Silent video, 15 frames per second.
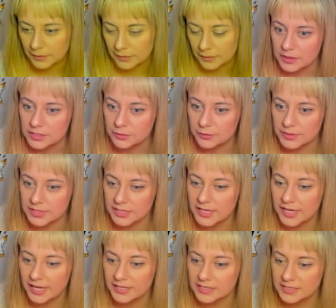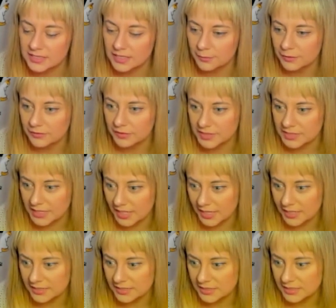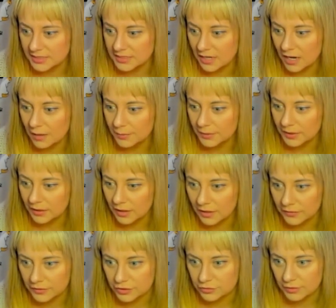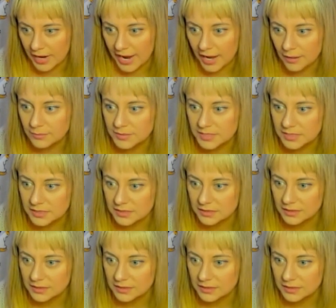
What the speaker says: So we did get some of these guys stopping on the traps.